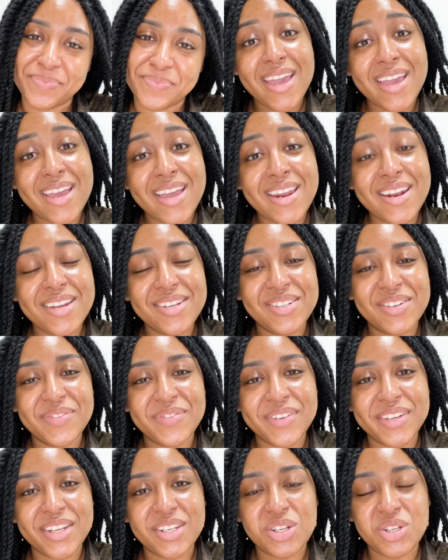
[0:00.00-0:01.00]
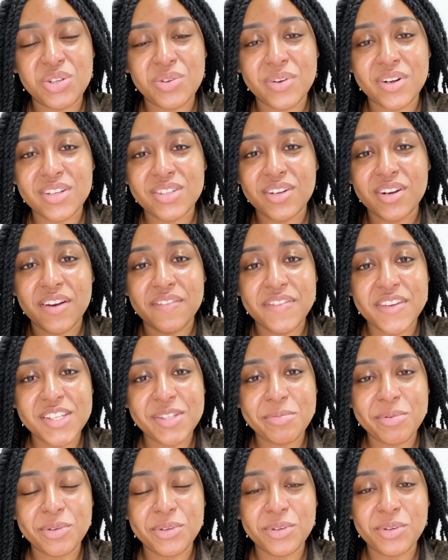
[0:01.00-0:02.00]
And don't forget to join us on our
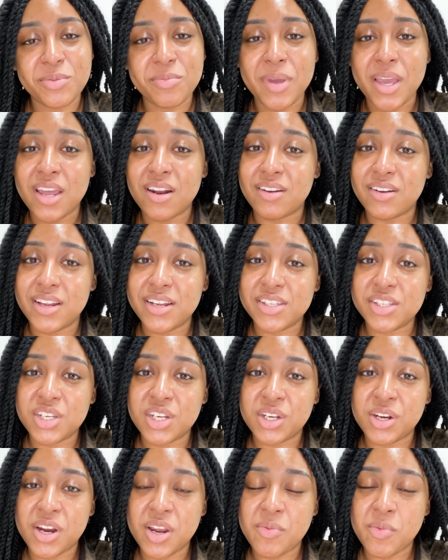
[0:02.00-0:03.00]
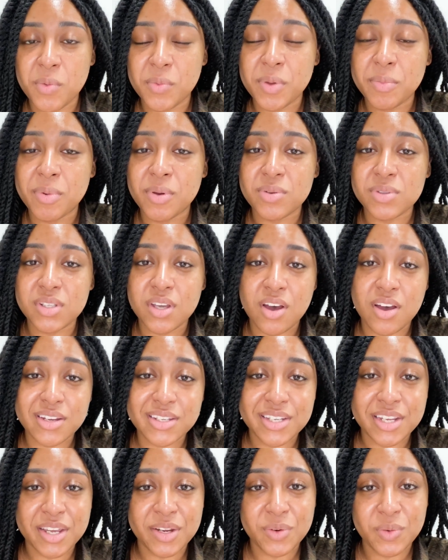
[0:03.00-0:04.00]
Facebook group and on Instagram where we post
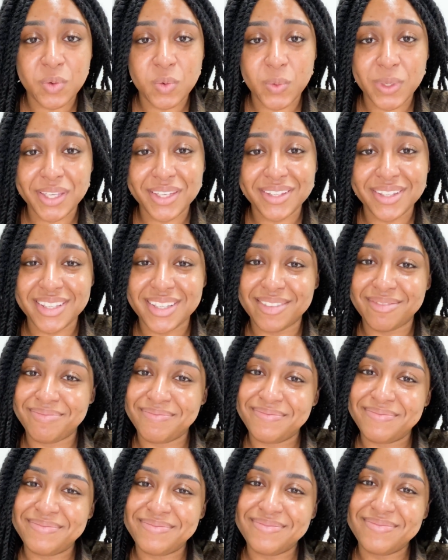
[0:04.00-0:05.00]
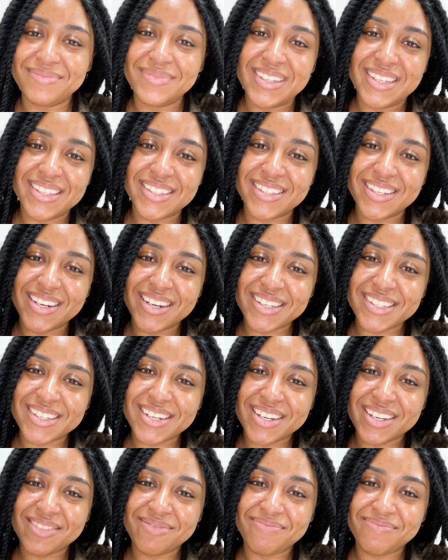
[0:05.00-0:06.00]
content weekly. See you next
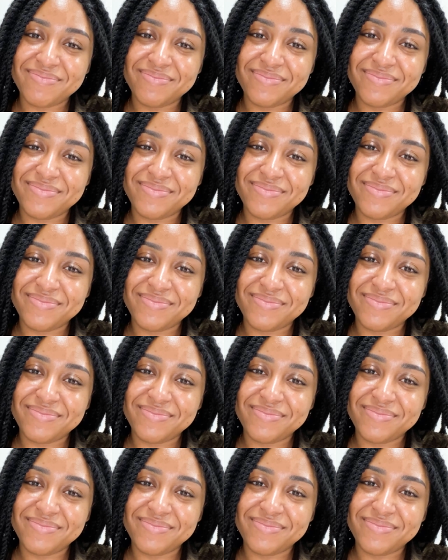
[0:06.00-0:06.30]
time.